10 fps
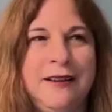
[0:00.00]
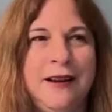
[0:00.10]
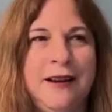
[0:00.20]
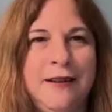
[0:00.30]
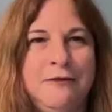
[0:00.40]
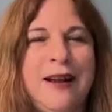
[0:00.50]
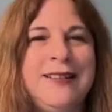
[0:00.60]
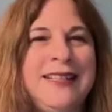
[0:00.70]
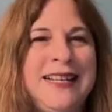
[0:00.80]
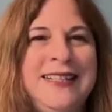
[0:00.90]

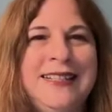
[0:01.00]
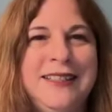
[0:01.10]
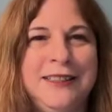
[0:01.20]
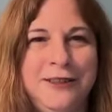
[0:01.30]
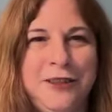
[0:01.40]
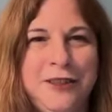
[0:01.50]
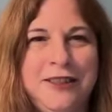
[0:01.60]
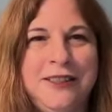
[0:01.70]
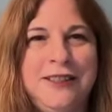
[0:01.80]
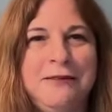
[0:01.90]
rest and
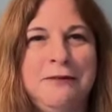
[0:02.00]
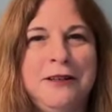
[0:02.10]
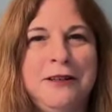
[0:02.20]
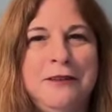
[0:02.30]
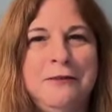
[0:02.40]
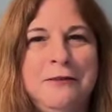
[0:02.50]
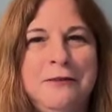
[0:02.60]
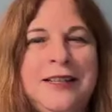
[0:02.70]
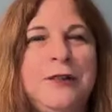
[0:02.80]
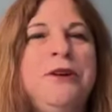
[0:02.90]
dissolution, where
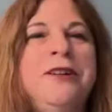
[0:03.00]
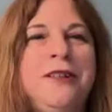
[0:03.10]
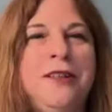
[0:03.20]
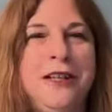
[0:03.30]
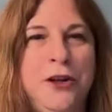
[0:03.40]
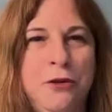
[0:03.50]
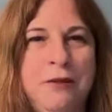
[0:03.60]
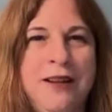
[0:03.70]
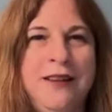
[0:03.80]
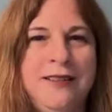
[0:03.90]
we experience the
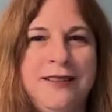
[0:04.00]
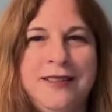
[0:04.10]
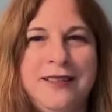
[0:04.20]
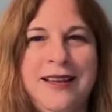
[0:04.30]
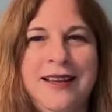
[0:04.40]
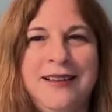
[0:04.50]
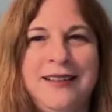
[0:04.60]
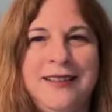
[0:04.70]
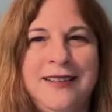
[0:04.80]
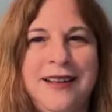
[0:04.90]
numinous
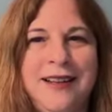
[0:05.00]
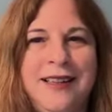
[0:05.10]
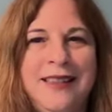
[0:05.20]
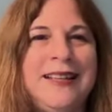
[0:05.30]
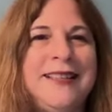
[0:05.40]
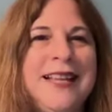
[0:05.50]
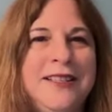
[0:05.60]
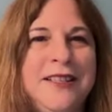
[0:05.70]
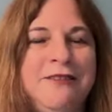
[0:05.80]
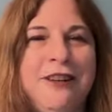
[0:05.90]
and that
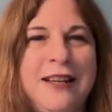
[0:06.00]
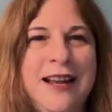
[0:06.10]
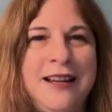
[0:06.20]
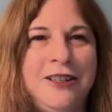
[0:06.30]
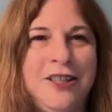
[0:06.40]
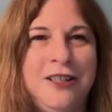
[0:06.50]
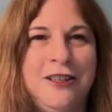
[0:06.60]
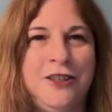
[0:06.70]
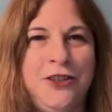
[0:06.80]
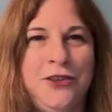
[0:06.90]
sense of
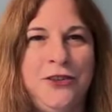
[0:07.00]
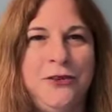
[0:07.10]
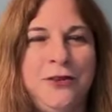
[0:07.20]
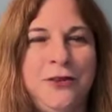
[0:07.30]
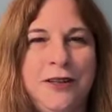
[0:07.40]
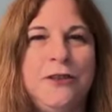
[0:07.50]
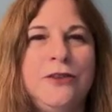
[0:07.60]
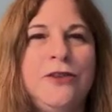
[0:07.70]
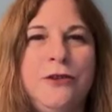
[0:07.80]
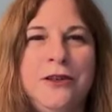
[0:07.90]
connection to
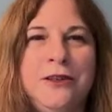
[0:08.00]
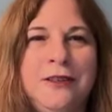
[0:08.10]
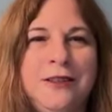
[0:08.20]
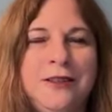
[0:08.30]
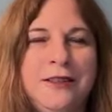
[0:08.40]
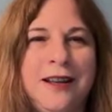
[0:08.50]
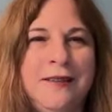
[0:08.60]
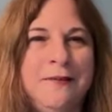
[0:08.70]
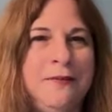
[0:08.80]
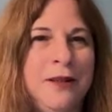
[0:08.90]
source,
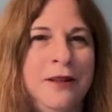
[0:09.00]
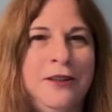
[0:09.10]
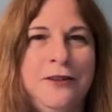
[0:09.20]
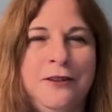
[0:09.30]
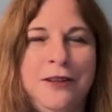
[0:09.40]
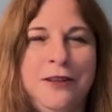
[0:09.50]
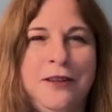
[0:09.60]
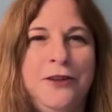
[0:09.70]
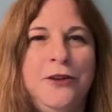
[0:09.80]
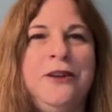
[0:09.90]
the
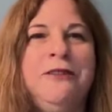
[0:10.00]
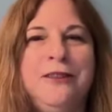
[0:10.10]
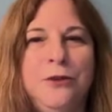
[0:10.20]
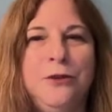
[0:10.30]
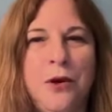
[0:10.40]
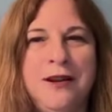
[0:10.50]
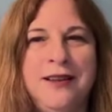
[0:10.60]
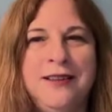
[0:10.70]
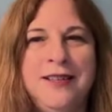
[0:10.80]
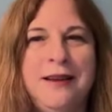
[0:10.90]
universe
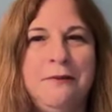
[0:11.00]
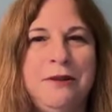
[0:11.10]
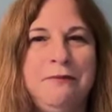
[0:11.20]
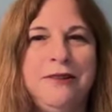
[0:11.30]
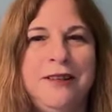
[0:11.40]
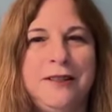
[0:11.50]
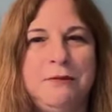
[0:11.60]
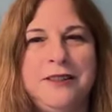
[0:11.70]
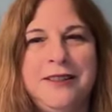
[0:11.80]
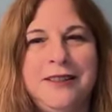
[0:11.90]
oneness that people
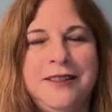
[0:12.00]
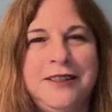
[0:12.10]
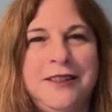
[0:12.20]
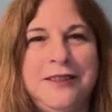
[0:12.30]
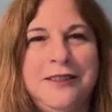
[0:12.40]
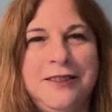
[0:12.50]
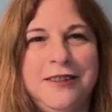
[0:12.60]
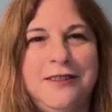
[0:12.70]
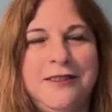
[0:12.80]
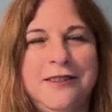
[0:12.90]
experience too.
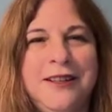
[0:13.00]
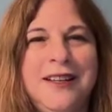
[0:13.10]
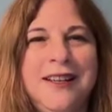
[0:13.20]
So